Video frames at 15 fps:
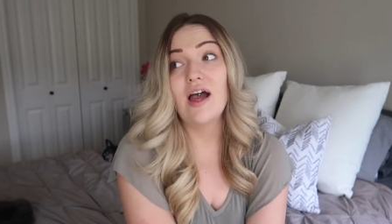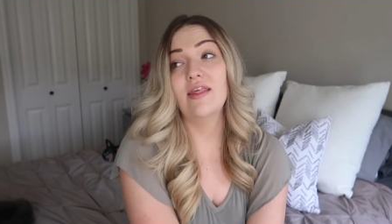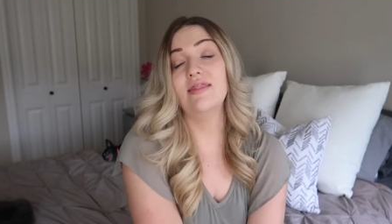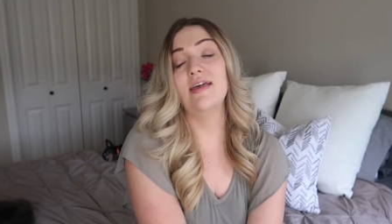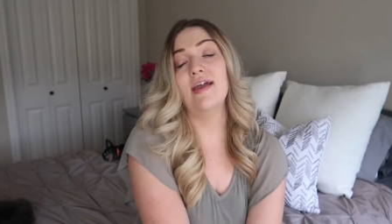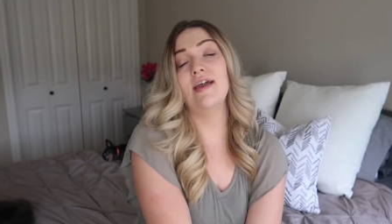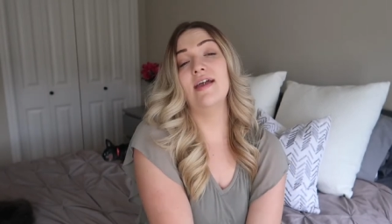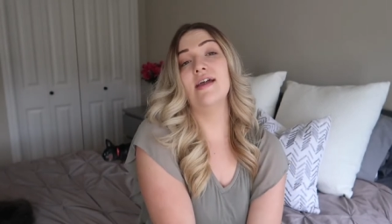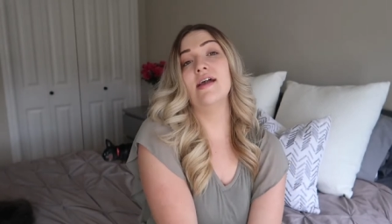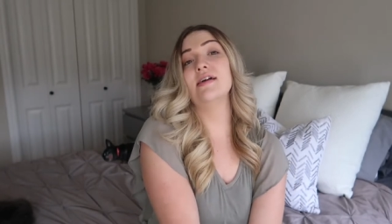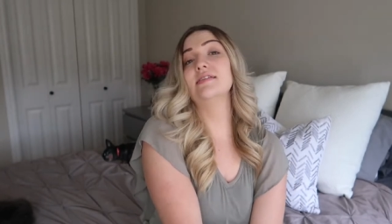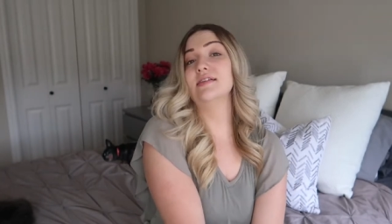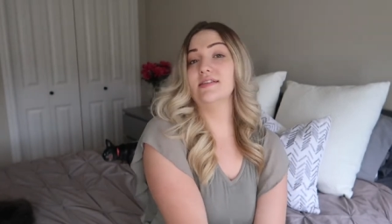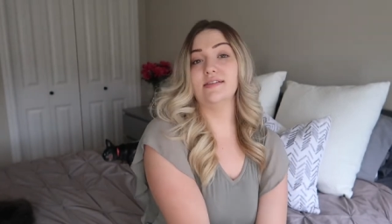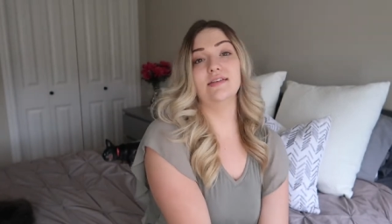
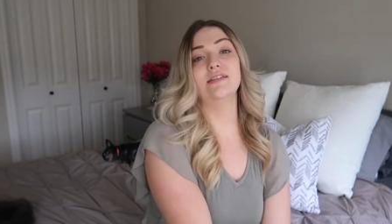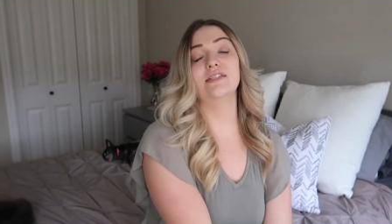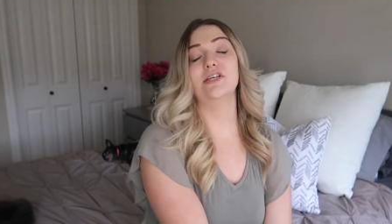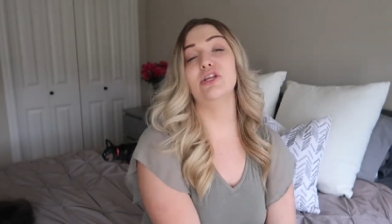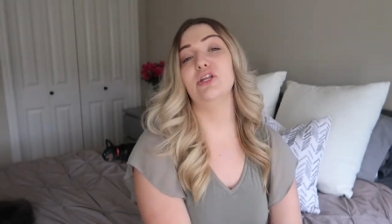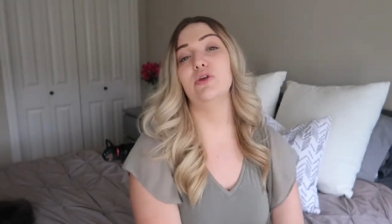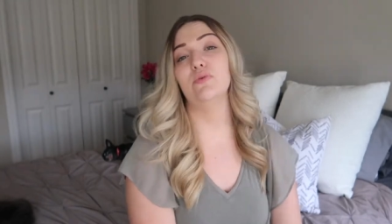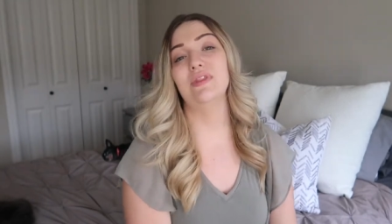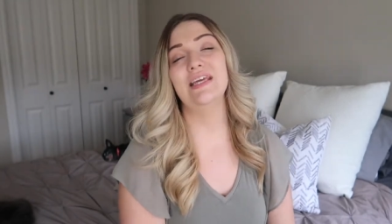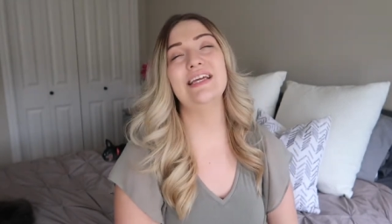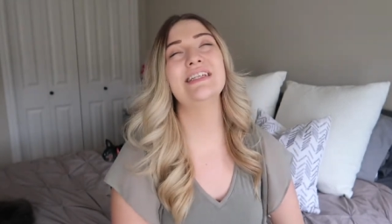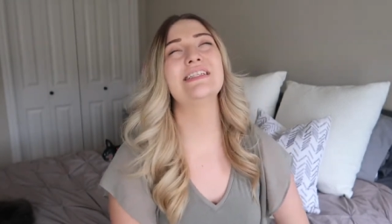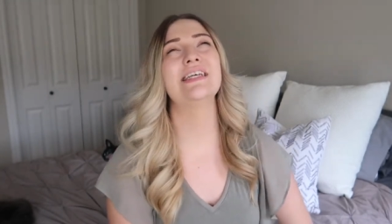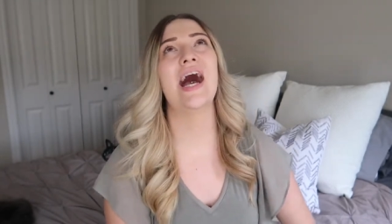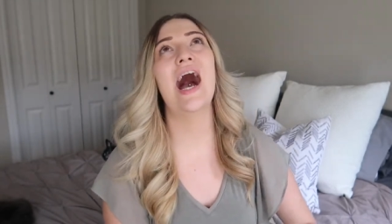they discontinued
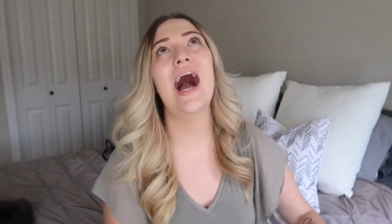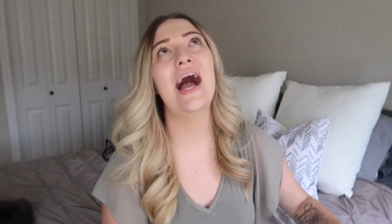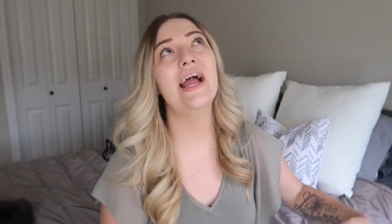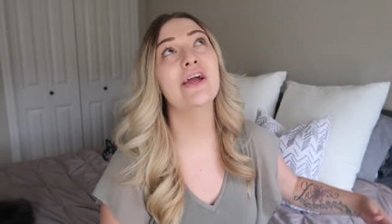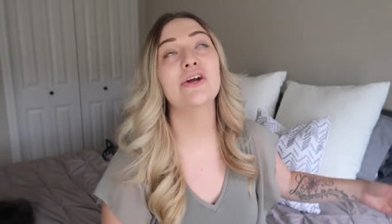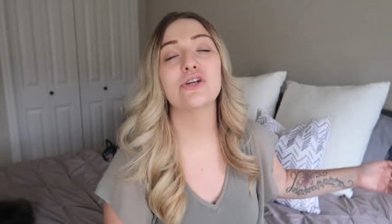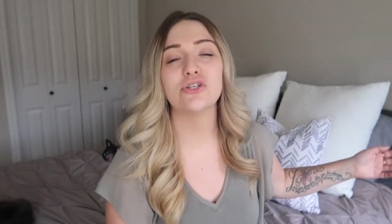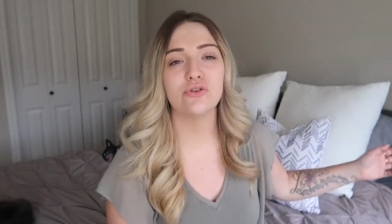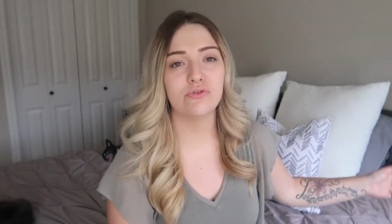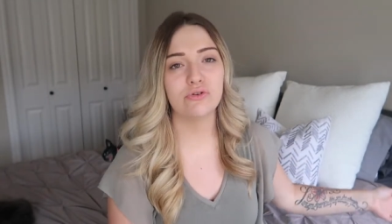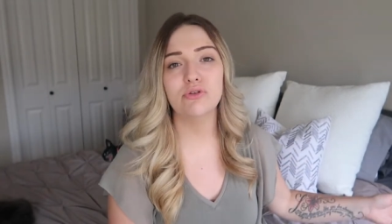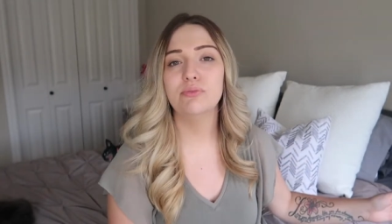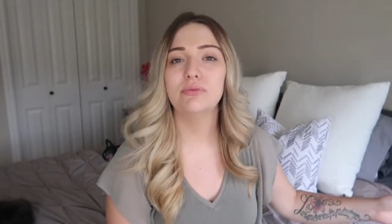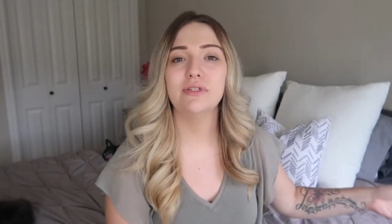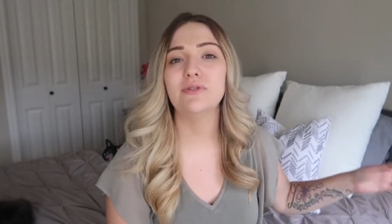the entire
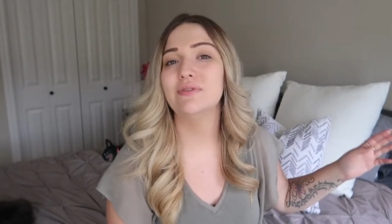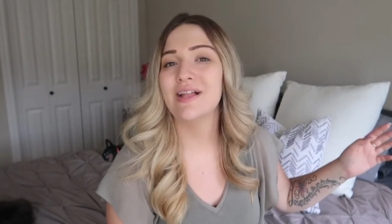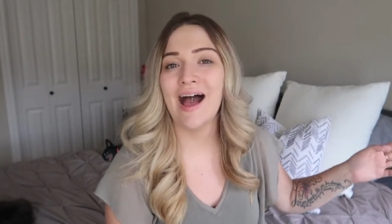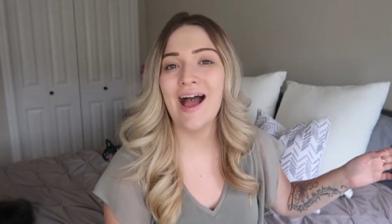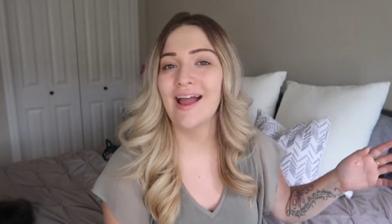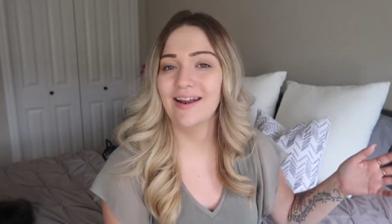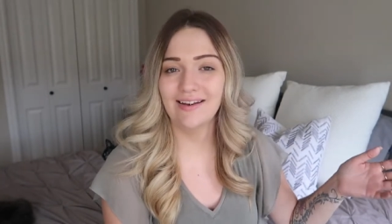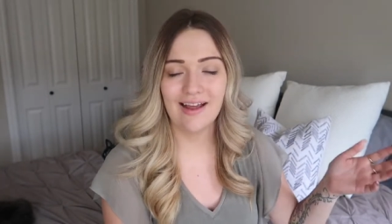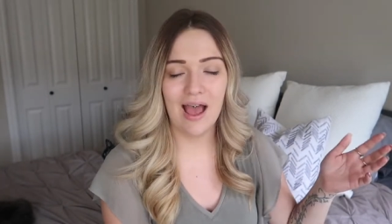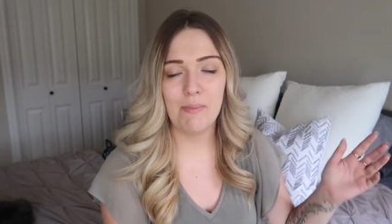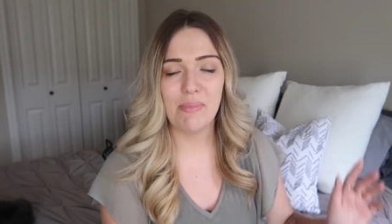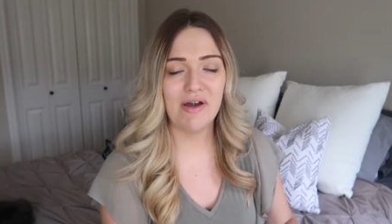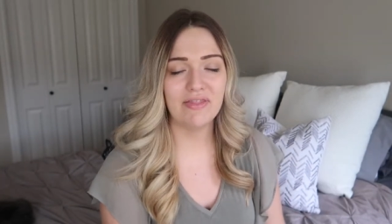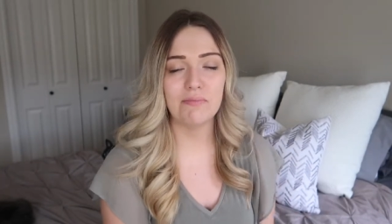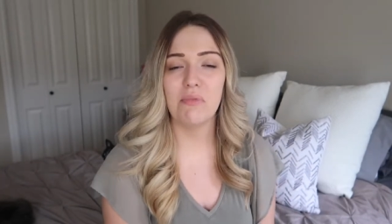True Blue line
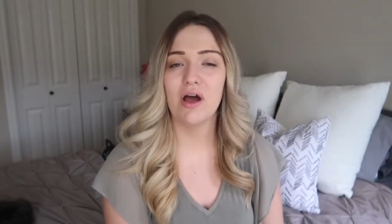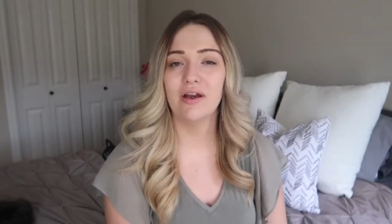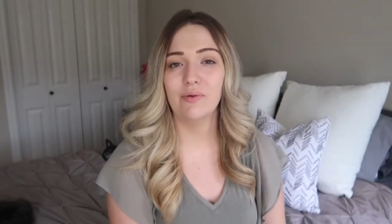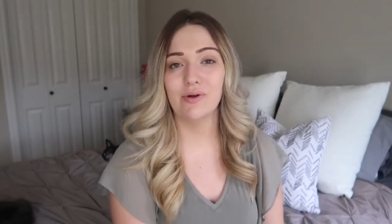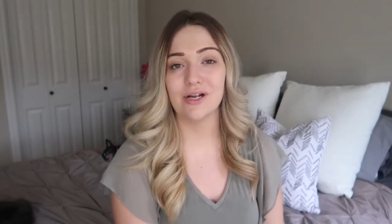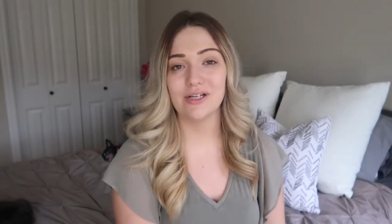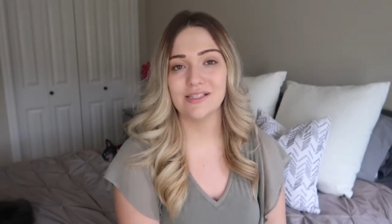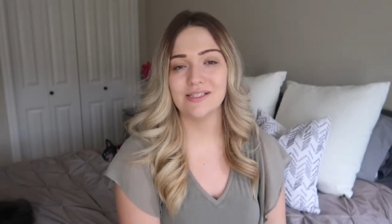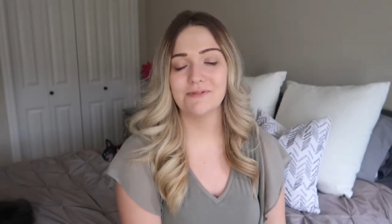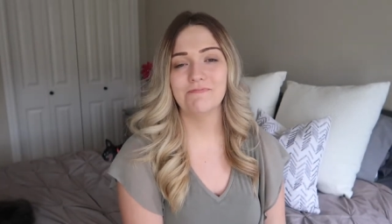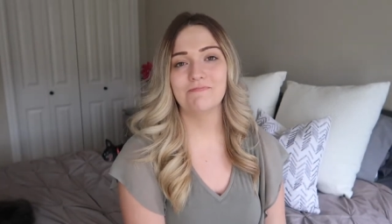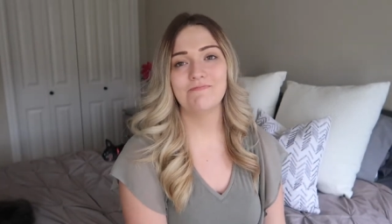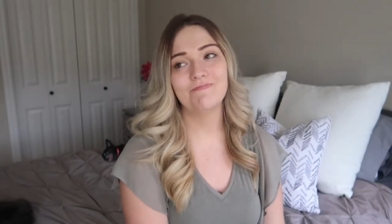at Bath and Body Works.